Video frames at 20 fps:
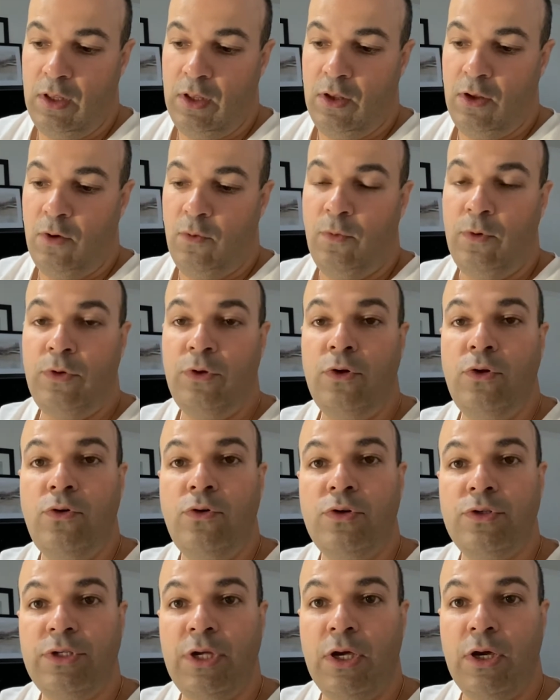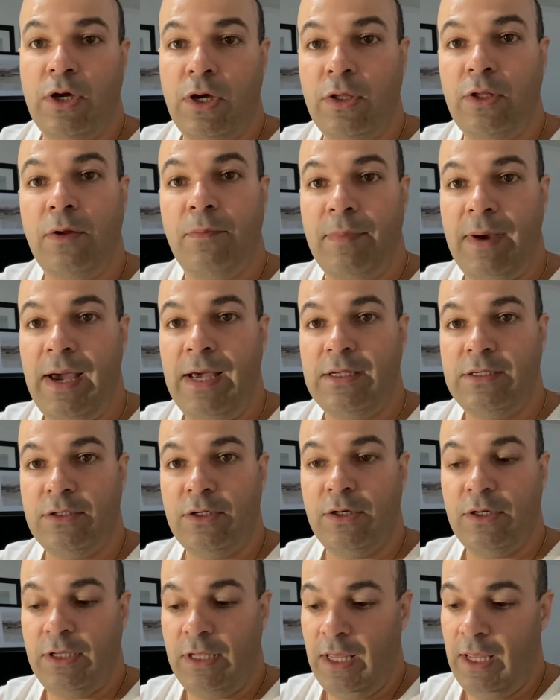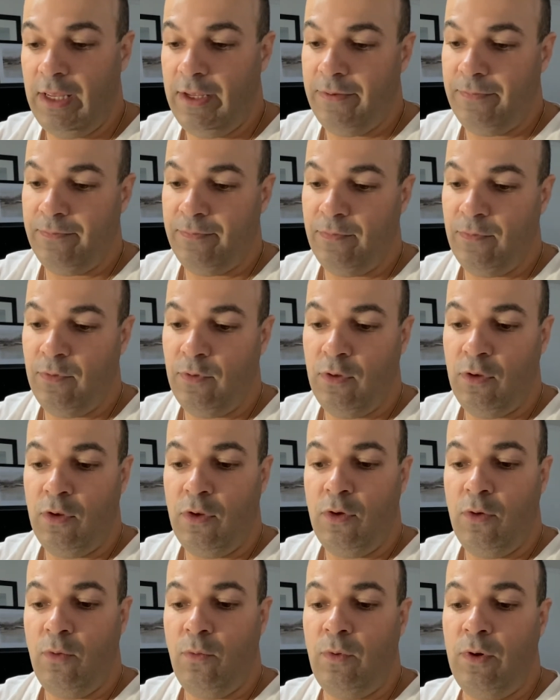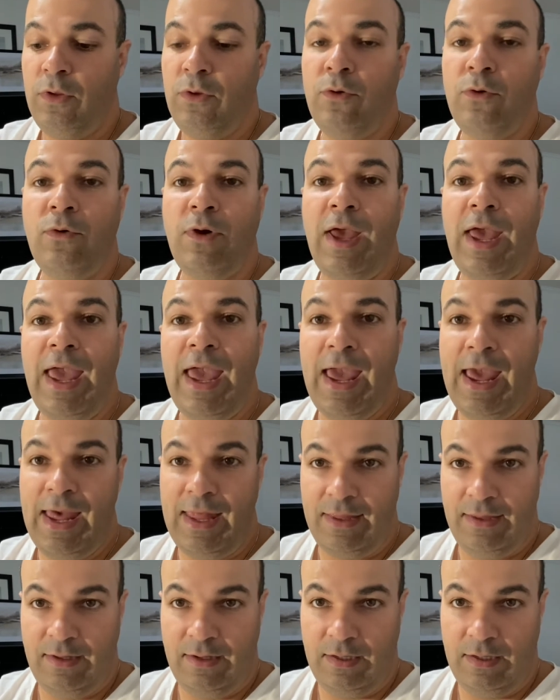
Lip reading: when you use economizer, okay, when you add